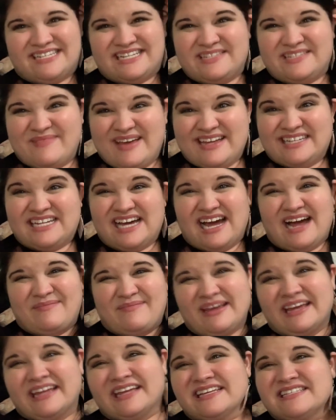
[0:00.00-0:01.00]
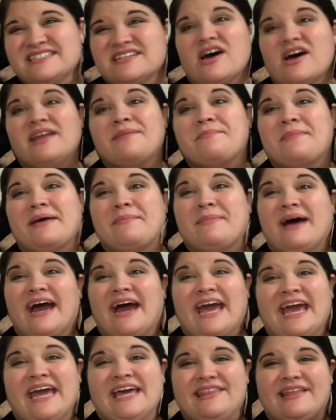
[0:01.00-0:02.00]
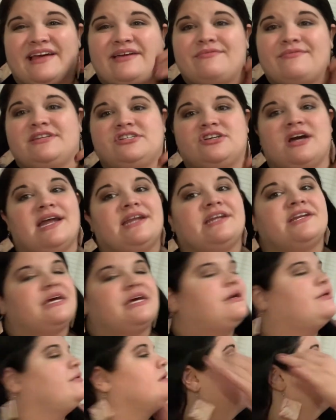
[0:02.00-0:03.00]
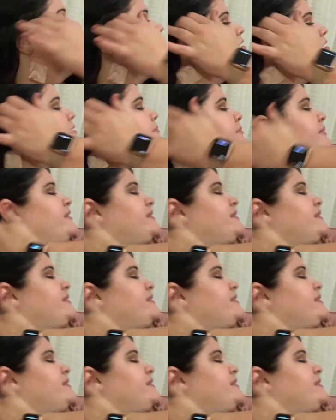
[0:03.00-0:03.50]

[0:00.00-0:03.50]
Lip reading: his bedtime. He is not in bed by 8 like we try to do. But